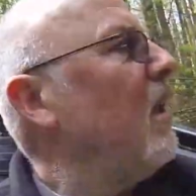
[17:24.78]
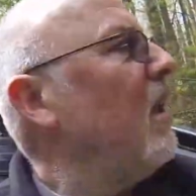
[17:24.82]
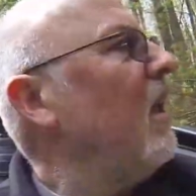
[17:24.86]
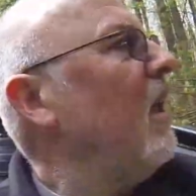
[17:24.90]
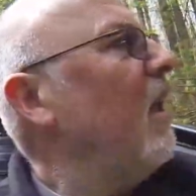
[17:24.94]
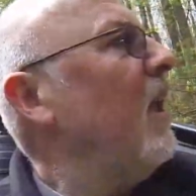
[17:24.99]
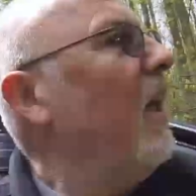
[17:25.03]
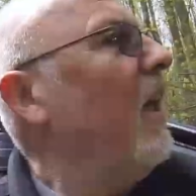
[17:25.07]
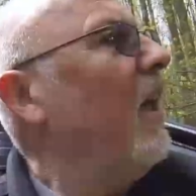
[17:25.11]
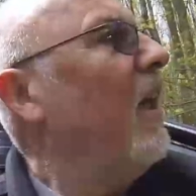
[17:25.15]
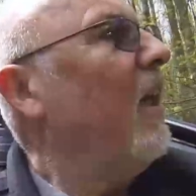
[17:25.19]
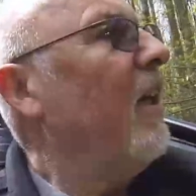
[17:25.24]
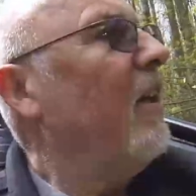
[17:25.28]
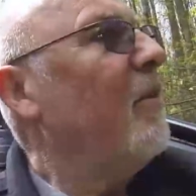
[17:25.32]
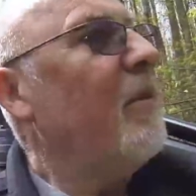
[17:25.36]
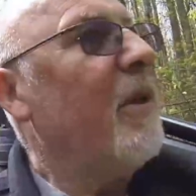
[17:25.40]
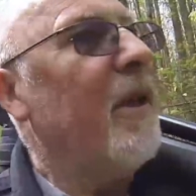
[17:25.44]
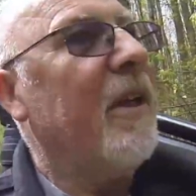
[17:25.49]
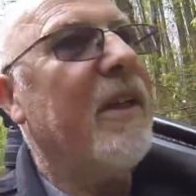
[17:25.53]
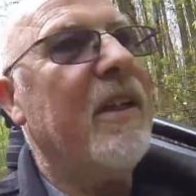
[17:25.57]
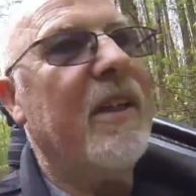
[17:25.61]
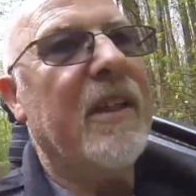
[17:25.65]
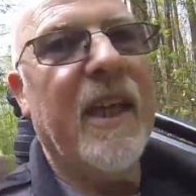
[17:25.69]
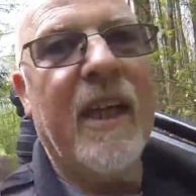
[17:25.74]

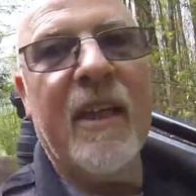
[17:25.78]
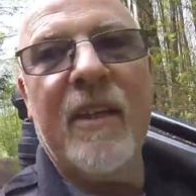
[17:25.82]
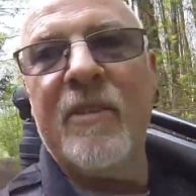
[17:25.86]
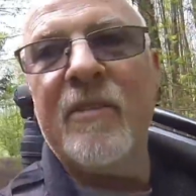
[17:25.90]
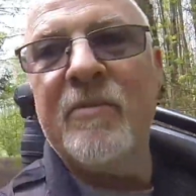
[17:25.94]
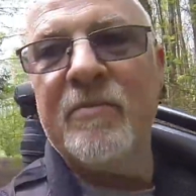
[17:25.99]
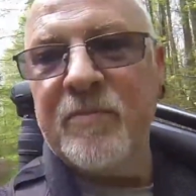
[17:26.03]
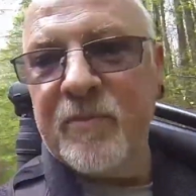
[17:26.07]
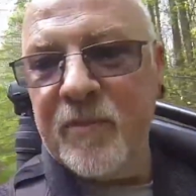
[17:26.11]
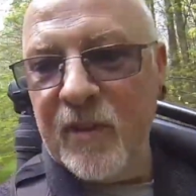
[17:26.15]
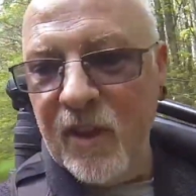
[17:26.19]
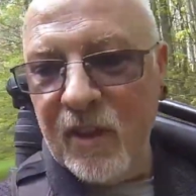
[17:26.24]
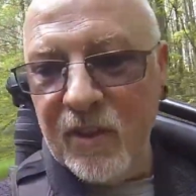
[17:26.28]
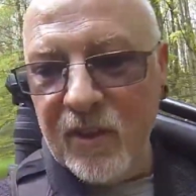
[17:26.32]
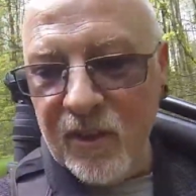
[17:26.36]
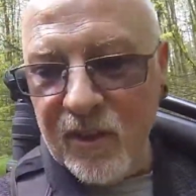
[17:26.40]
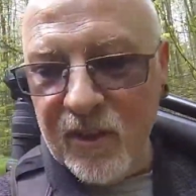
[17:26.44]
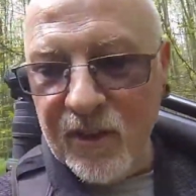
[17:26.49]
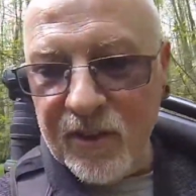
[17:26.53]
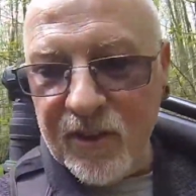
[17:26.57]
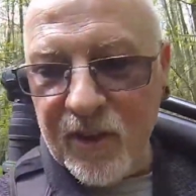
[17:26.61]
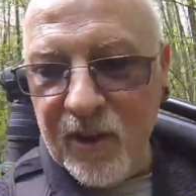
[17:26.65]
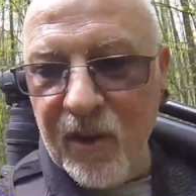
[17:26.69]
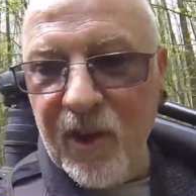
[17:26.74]
Yeah, I've got to
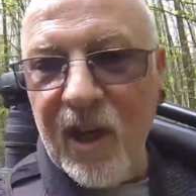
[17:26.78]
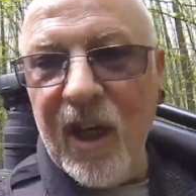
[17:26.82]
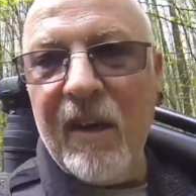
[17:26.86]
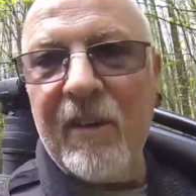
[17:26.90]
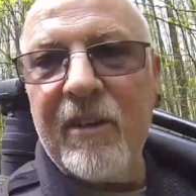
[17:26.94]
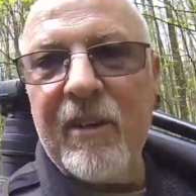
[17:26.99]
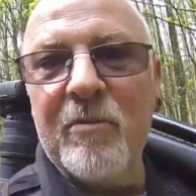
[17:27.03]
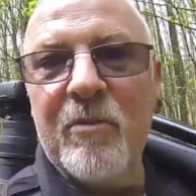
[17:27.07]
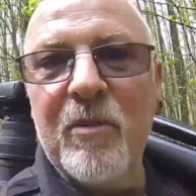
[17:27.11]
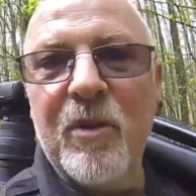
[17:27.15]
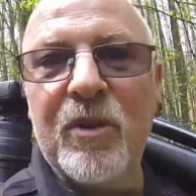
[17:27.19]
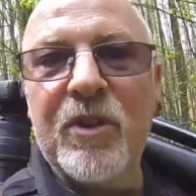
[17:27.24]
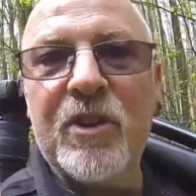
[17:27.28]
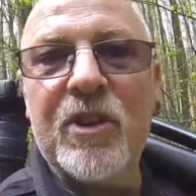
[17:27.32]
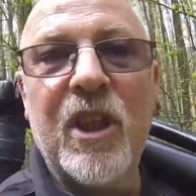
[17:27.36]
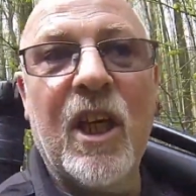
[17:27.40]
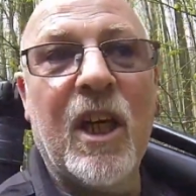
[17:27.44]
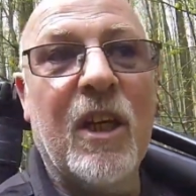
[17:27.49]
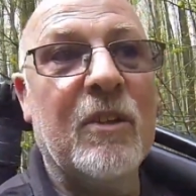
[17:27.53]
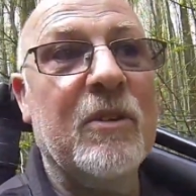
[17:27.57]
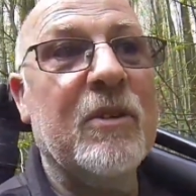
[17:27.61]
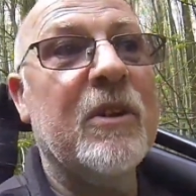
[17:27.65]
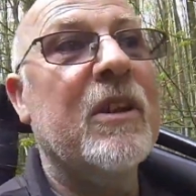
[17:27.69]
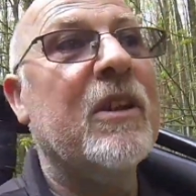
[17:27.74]
go through a load of mud,
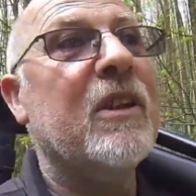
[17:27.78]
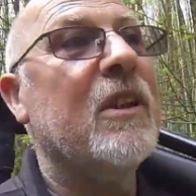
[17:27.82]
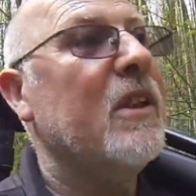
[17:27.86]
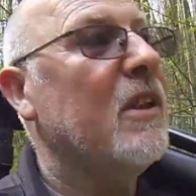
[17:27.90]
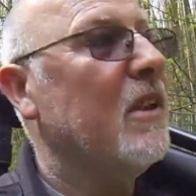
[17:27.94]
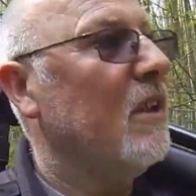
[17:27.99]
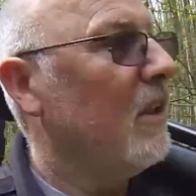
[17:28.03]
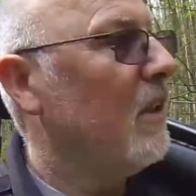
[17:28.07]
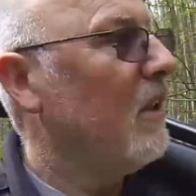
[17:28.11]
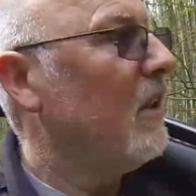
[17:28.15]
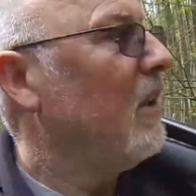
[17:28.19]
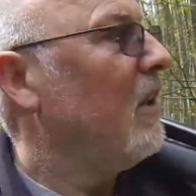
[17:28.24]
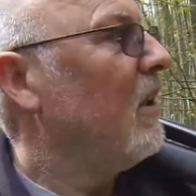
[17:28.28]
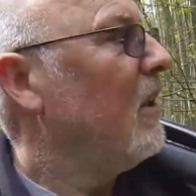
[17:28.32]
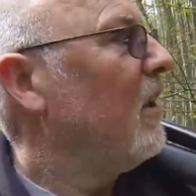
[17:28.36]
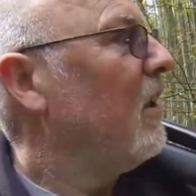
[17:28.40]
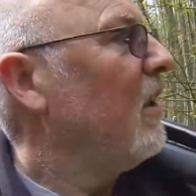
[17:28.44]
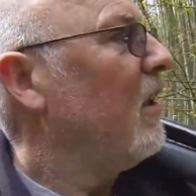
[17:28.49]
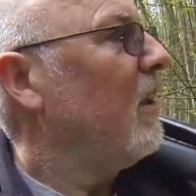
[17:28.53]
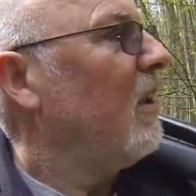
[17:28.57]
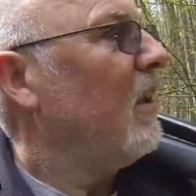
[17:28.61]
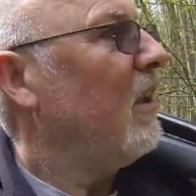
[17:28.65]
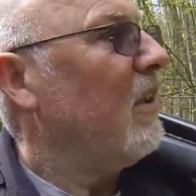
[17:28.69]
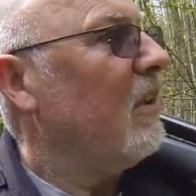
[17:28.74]
so
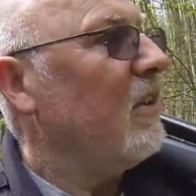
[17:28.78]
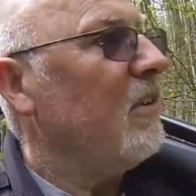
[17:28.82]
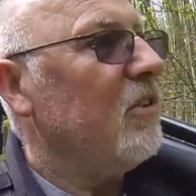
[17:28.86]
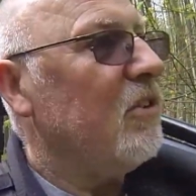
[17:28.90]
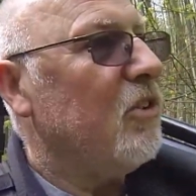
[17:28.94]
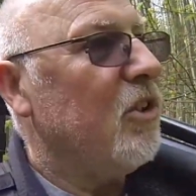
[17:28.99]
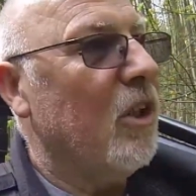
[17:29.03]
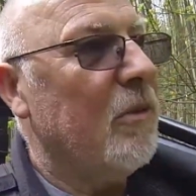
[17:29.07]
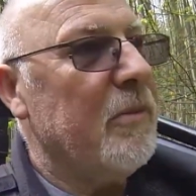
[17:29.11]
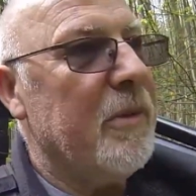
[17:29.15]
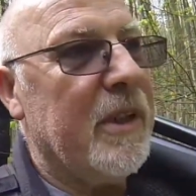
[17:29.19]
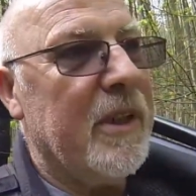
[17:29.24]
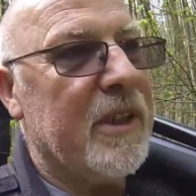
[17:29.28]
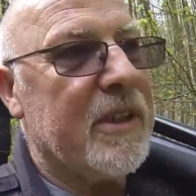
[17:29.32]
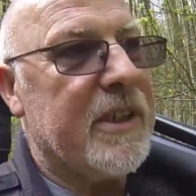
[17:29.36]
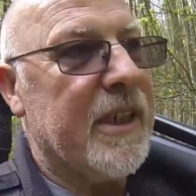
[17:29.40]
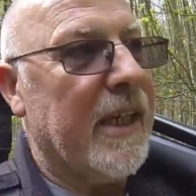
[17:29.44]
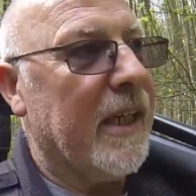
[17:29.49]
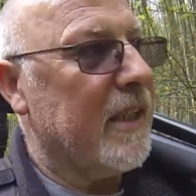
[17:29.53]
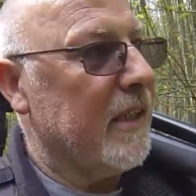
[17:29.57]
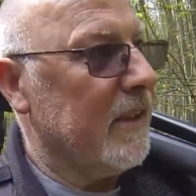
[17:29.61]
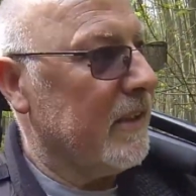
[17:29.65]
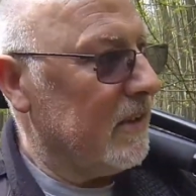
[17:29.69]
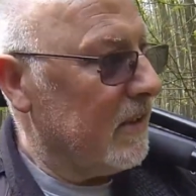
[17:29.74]
join me in a
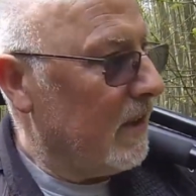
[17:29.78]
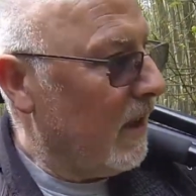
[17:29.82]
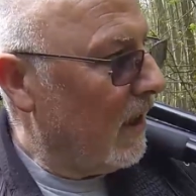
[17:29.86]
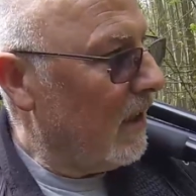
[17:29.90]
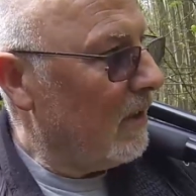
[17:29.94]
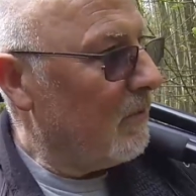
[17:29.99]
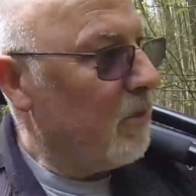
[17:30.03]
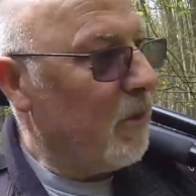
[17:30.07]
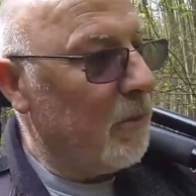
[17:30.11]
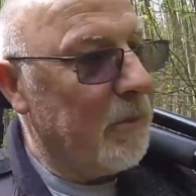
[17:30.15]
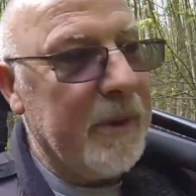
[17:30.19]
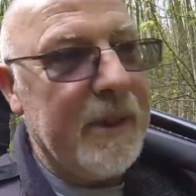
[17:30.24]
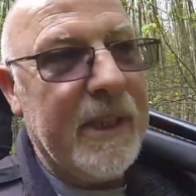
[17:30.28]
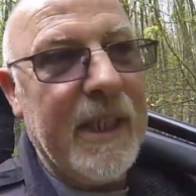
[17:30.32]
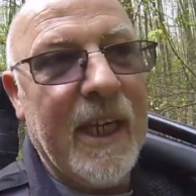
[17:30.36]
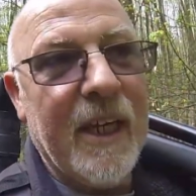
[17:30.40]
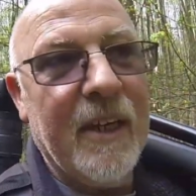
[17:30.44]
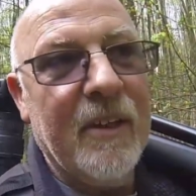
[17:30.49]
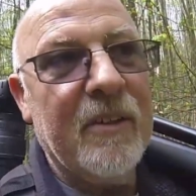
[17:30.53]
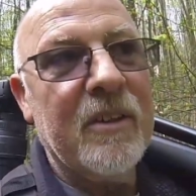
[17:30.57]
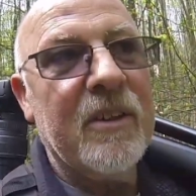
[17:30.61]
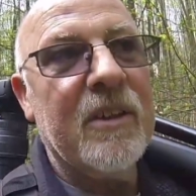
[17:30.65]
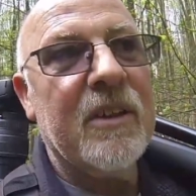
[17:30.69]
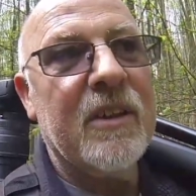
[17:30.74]
second and we'll be
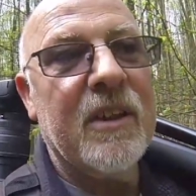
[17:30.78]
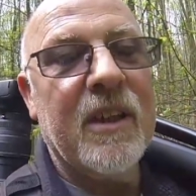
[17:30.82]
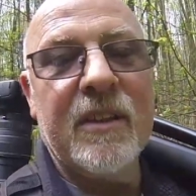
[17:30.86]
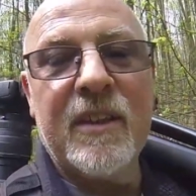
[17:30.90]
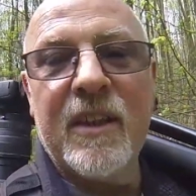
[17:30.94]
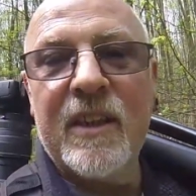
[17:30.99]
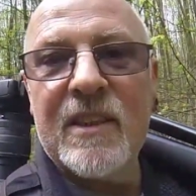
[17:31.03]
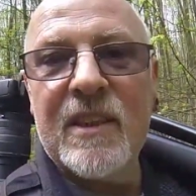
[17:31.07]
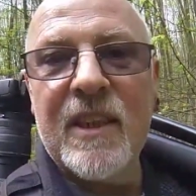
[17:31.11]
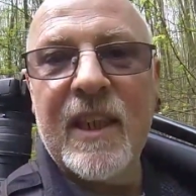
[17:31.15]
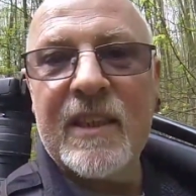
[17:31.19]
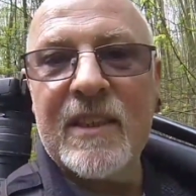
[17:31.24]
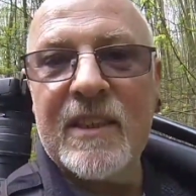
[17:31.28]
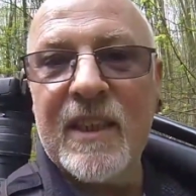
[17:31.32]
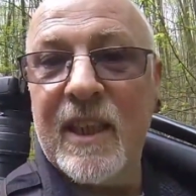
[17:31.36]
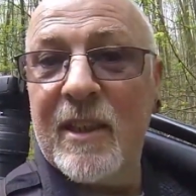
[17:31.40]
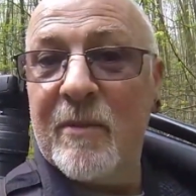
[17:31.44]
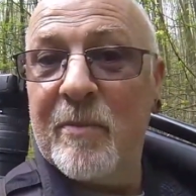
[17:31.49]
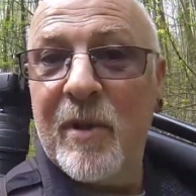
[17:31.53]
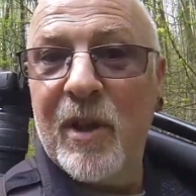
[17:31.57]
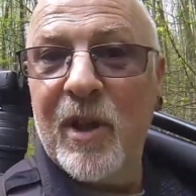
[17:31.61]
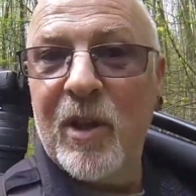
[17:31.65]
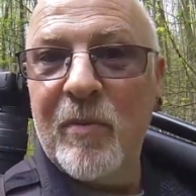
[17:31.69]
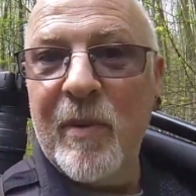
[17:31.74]
down at these next set
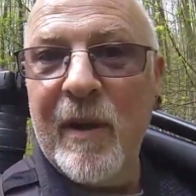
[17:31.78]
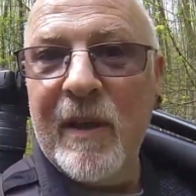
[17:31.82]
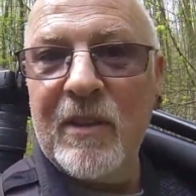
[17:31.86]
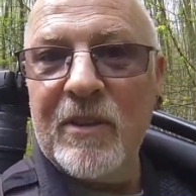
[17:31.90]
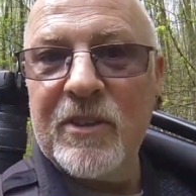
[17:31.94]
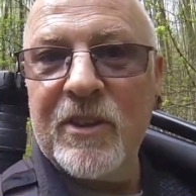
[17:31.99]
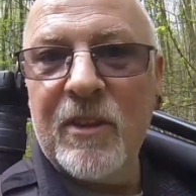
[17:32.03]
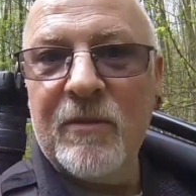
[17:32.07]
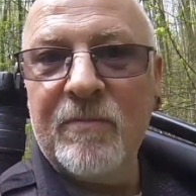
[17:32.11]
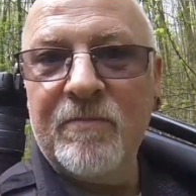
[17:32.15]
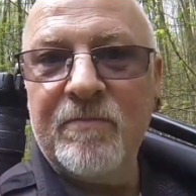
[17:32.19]
of bluebells.